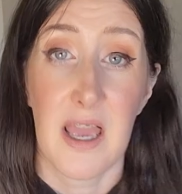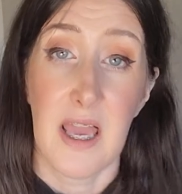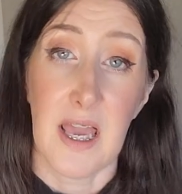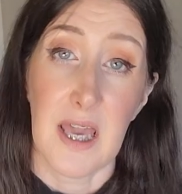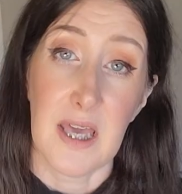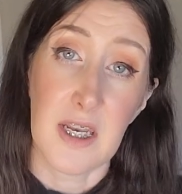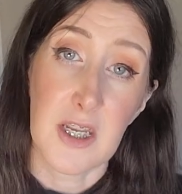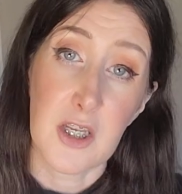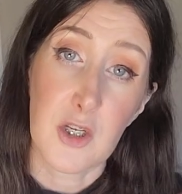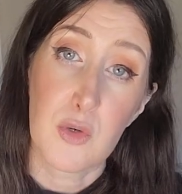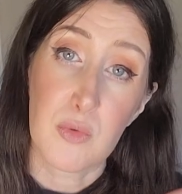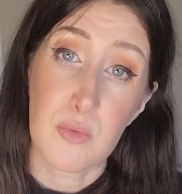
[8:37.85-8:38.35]

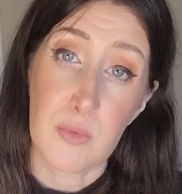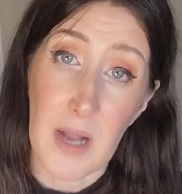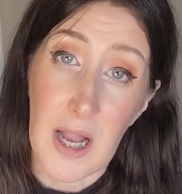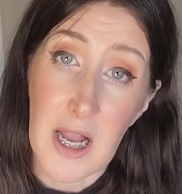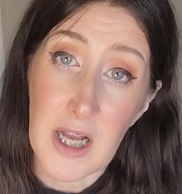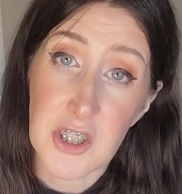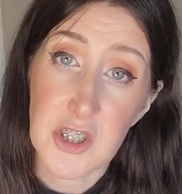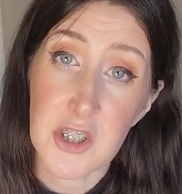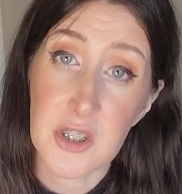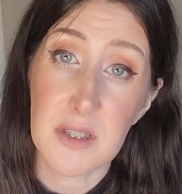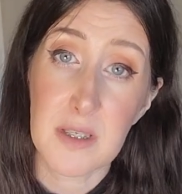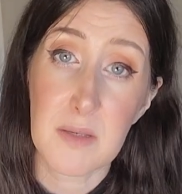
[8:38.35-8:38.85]
And I
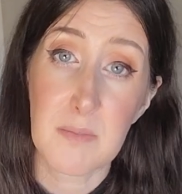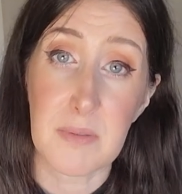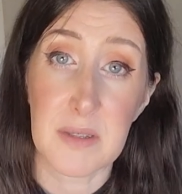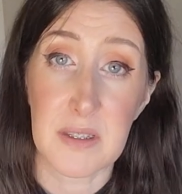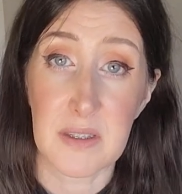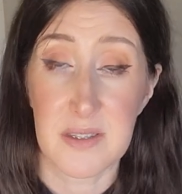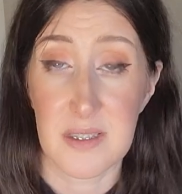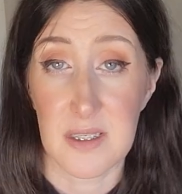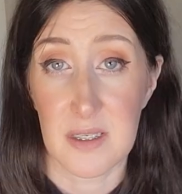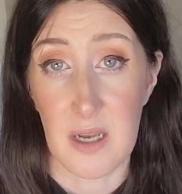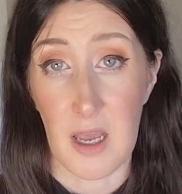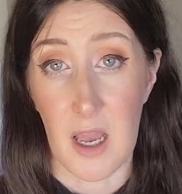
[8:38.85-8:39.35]
gradually
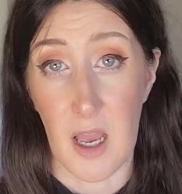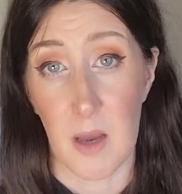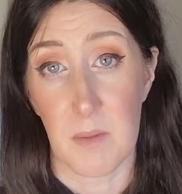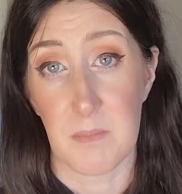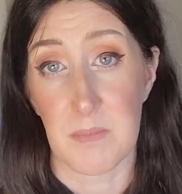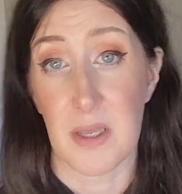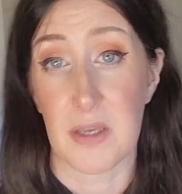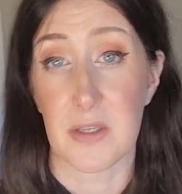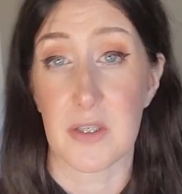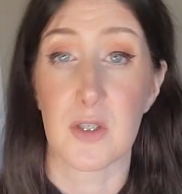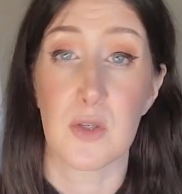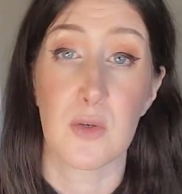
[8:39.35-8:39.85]
built it up.
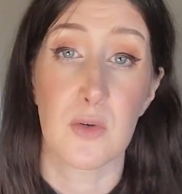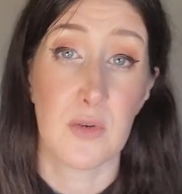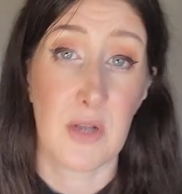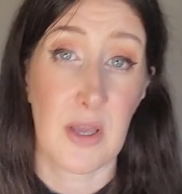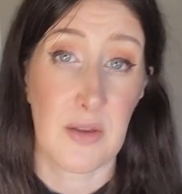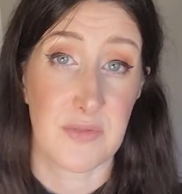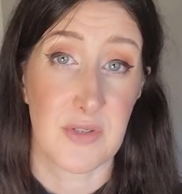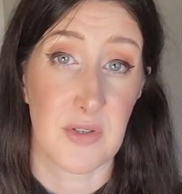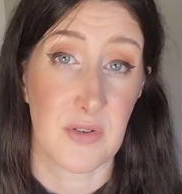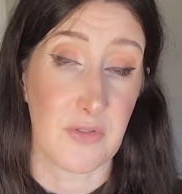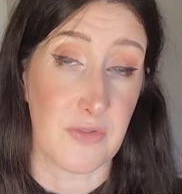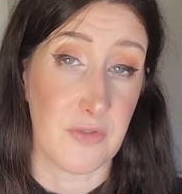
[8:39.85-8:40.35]
Now, you don't
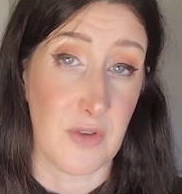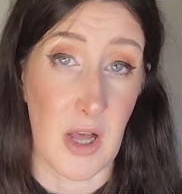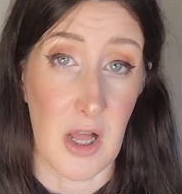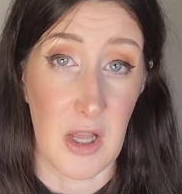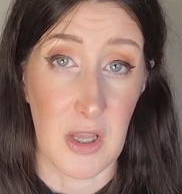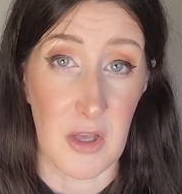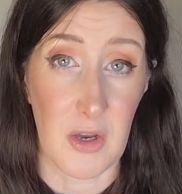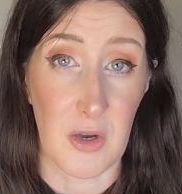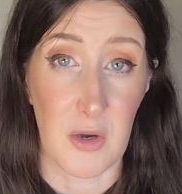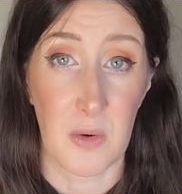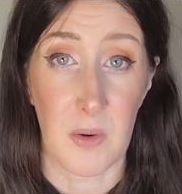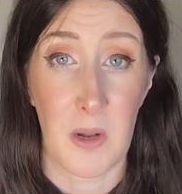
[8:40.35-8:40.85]
have to
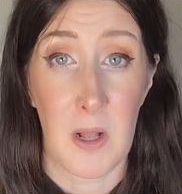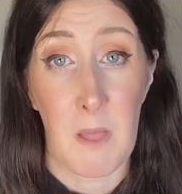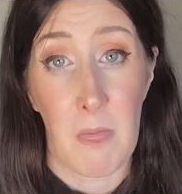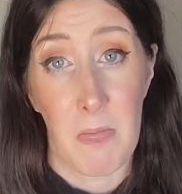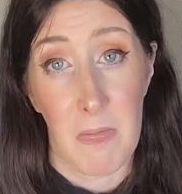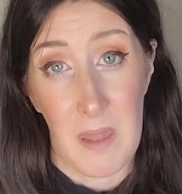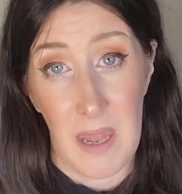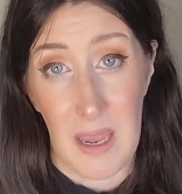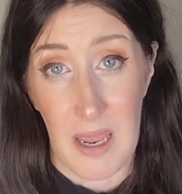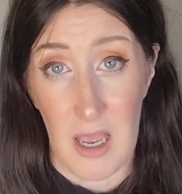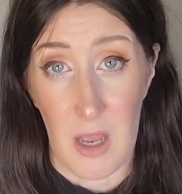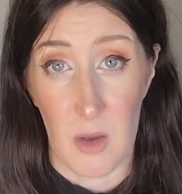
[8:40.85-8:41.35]
follow
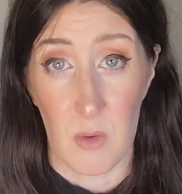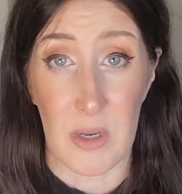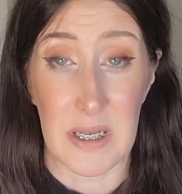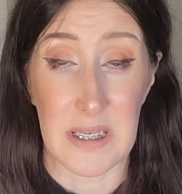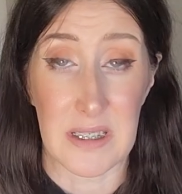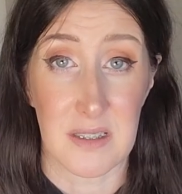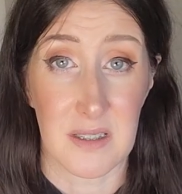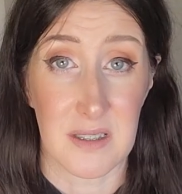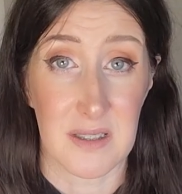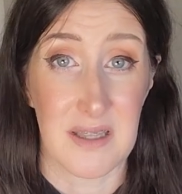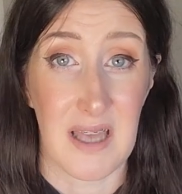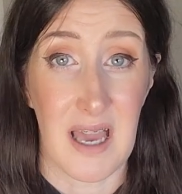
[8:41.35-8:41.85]
how I
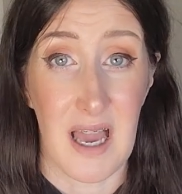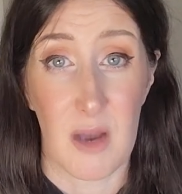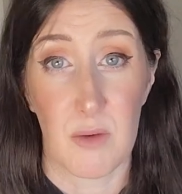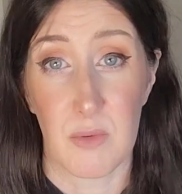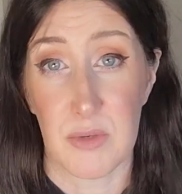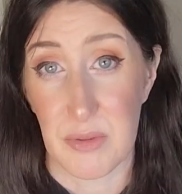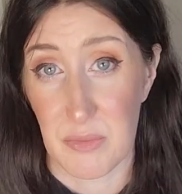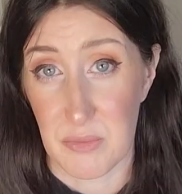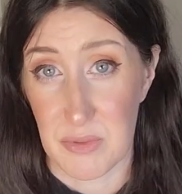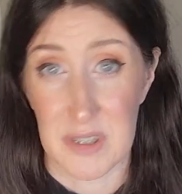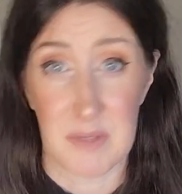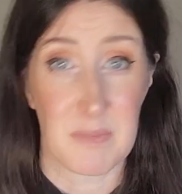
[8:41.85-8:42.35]
did that
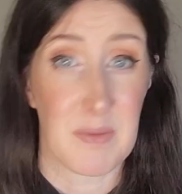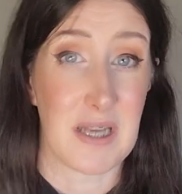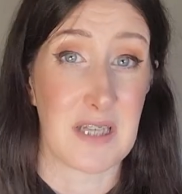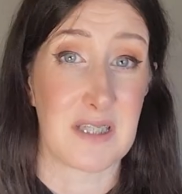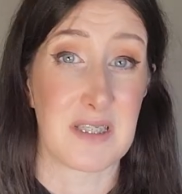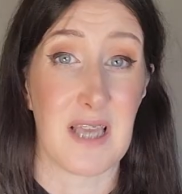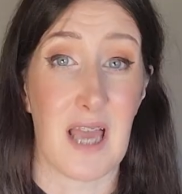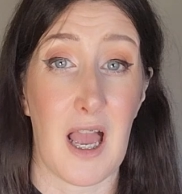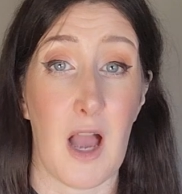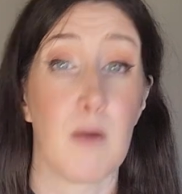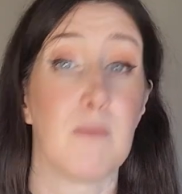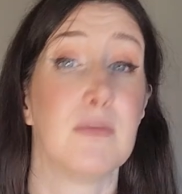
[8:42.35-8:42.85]
with respect
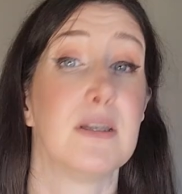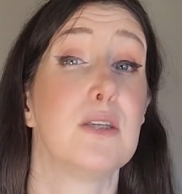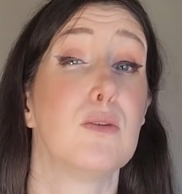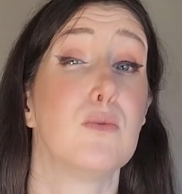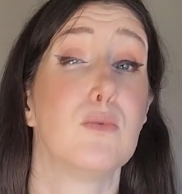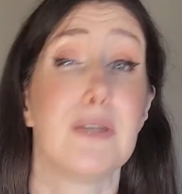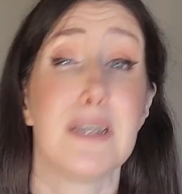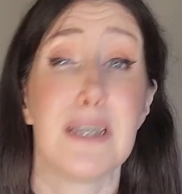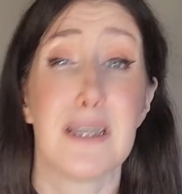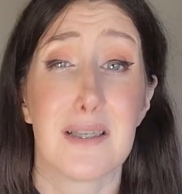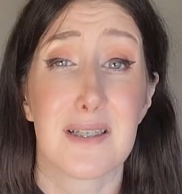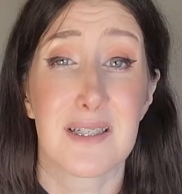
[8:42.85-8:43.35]
to how many
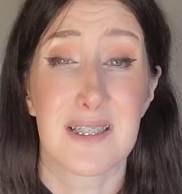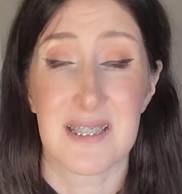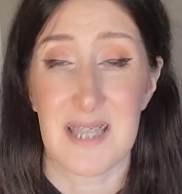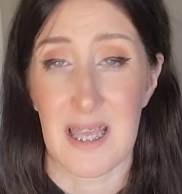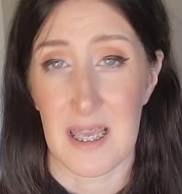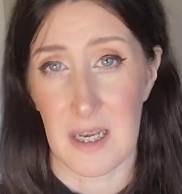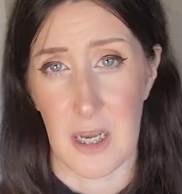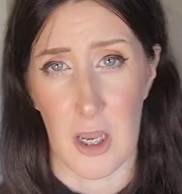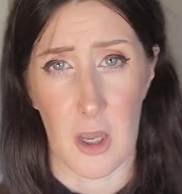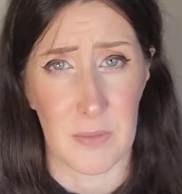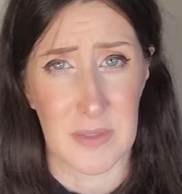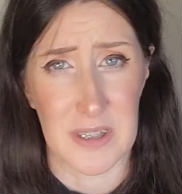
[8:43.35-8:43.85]
weeks
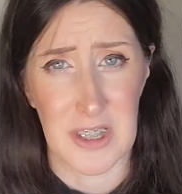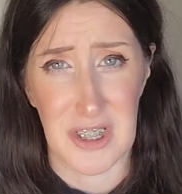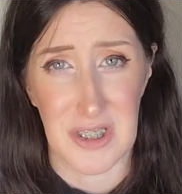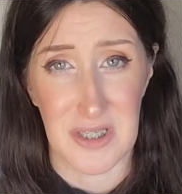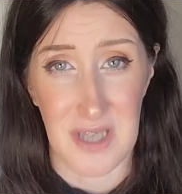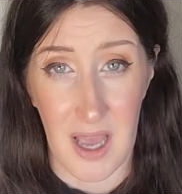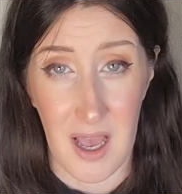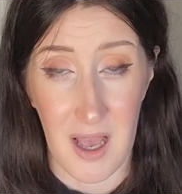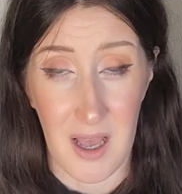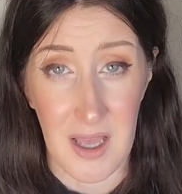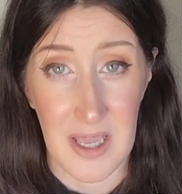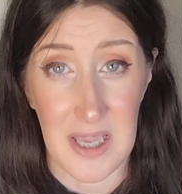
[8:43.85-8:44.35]
and how much
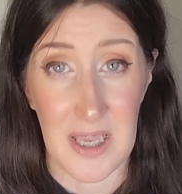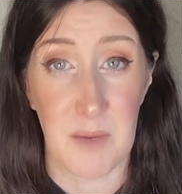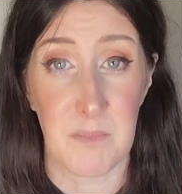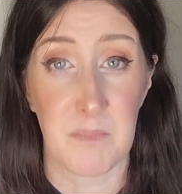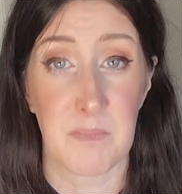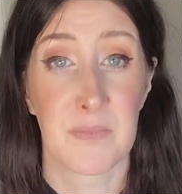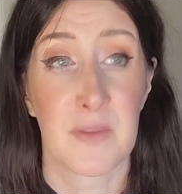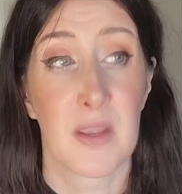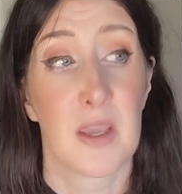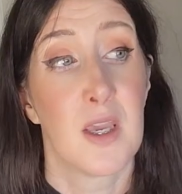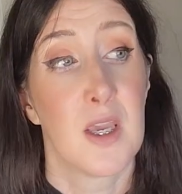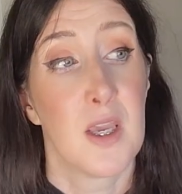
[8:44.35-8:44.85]
time.